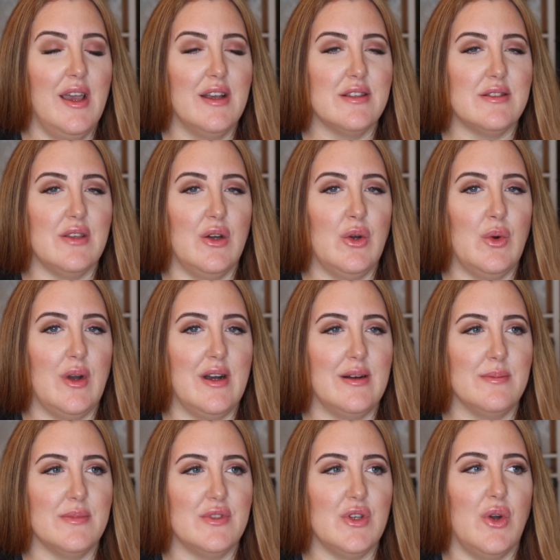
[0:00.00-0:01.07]

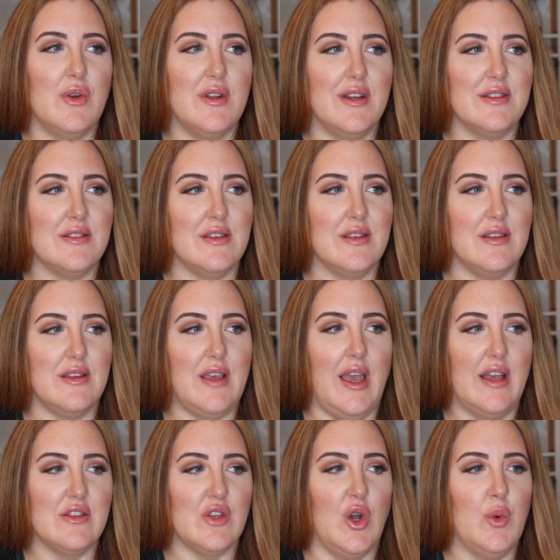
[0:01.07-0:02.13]
So donuts
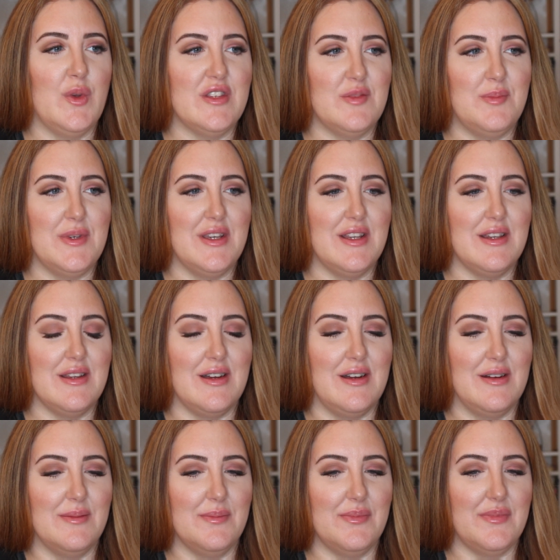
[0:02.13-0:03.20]
has always been
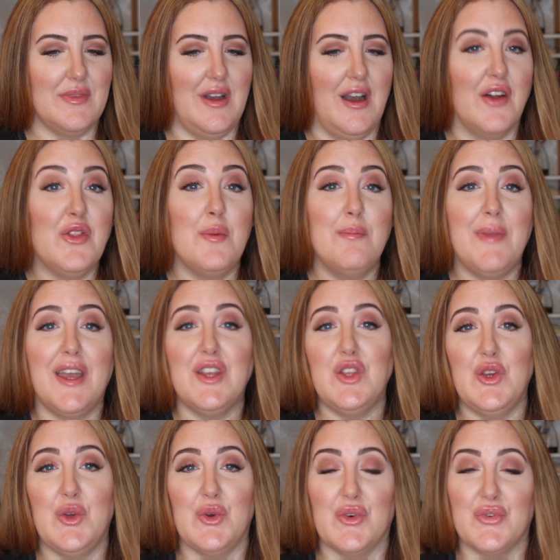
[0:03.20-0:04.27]
on the
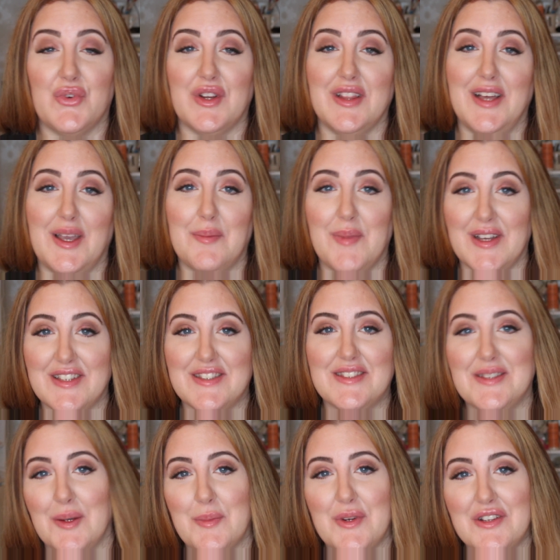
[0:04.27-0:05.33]
menu for like my
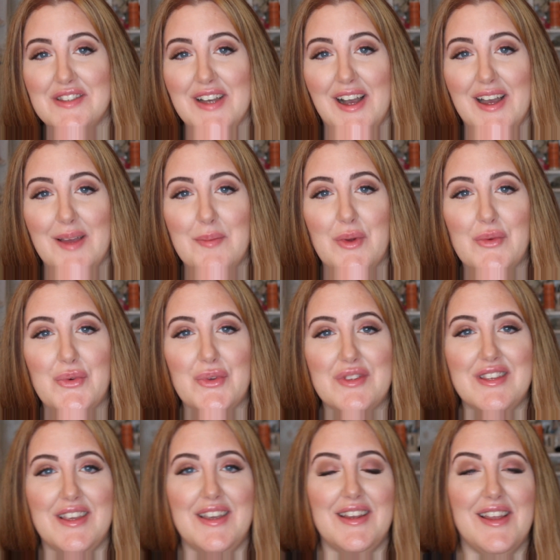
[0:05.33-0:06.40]
summertime
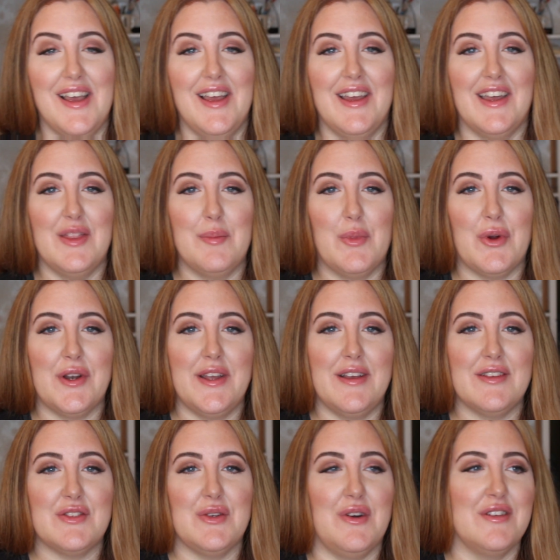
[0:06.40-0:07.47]
routine in the
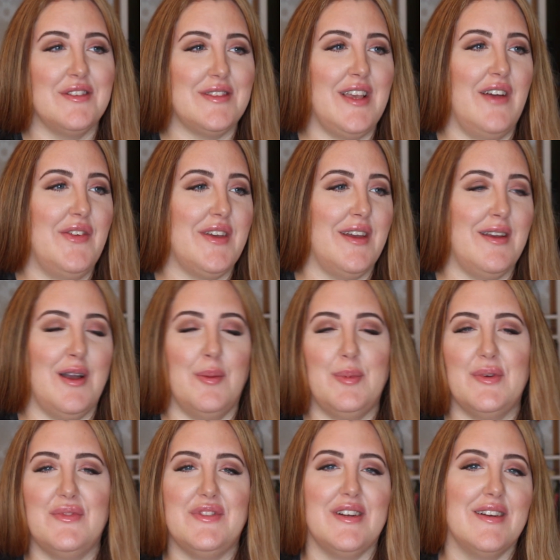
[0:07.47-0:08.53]
morning. So I'll just have like a cup
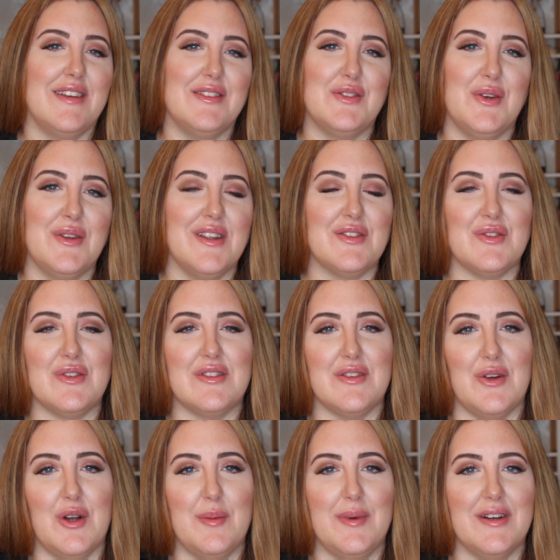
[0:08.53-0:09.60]
of Dunkin' Donuts or
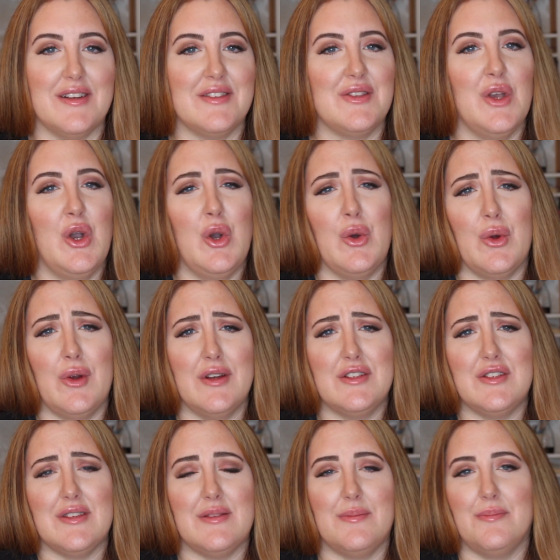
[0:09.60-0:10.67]
Starbucks, or
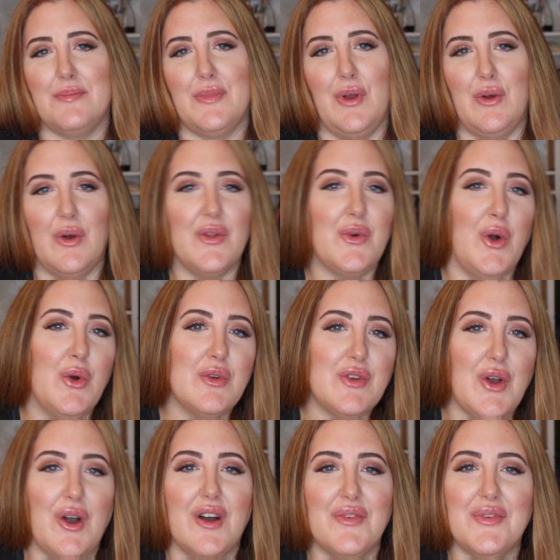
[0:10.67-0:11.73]
just own
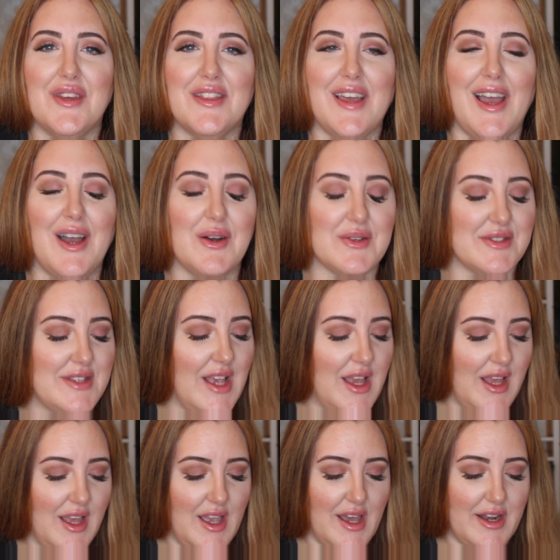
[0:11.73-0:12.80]
coffee in the house,
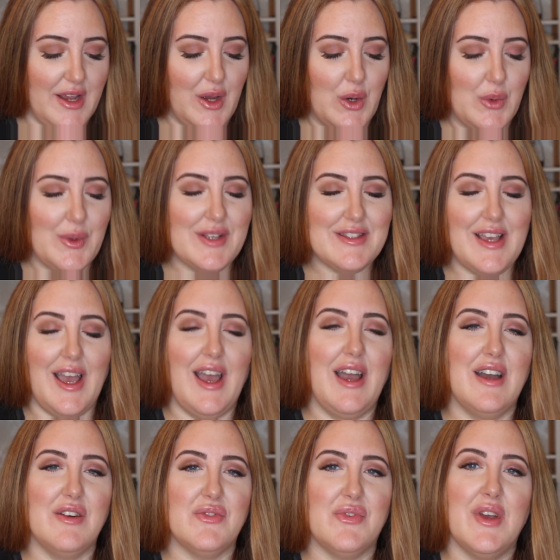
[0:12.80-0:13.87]
and I always
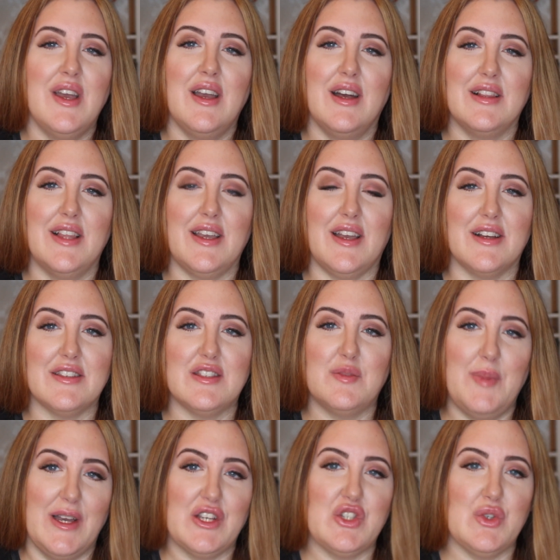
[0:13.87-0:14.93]
have like a
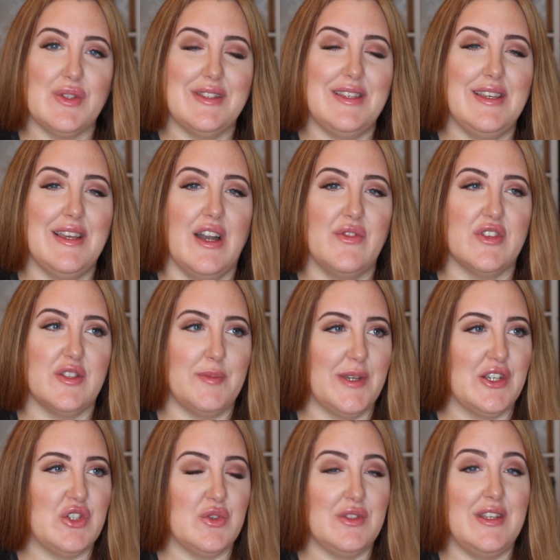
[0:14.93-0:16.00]
specialty
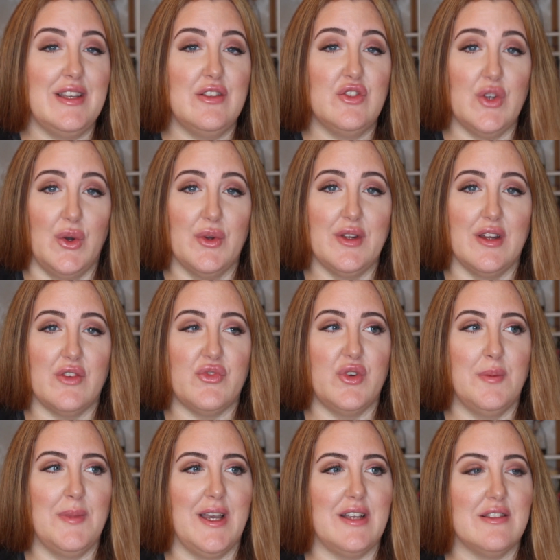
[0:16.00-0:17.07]
donut
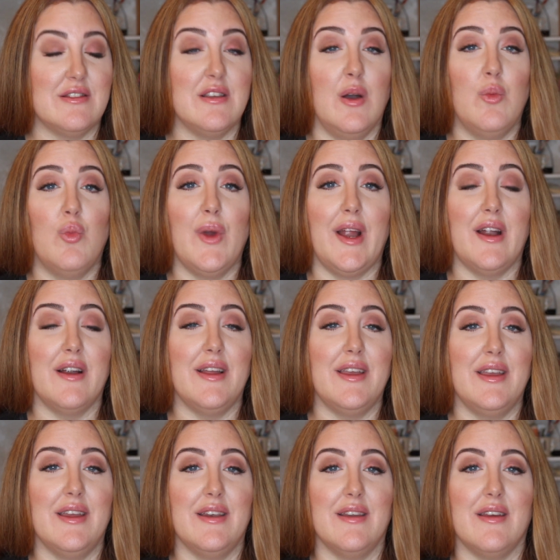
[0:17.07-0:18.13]
from like somewhere
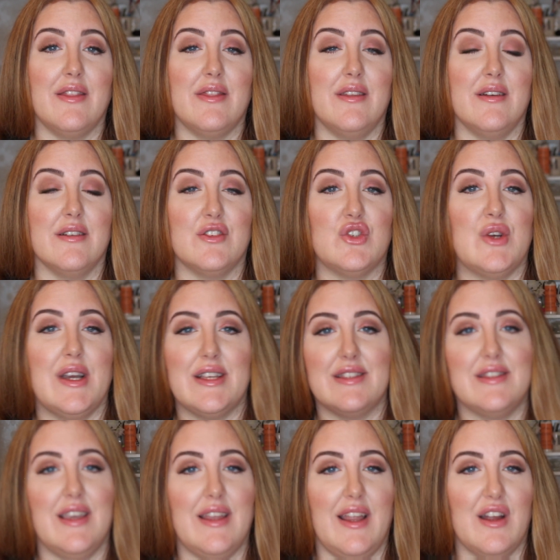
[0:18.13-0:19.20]
in the
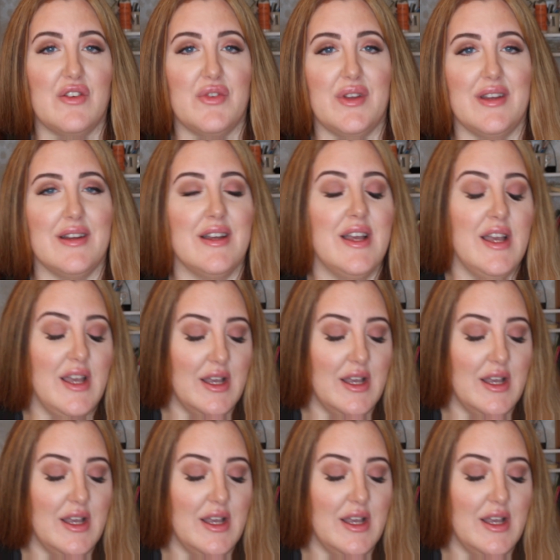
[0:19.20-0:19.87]
tri-state area.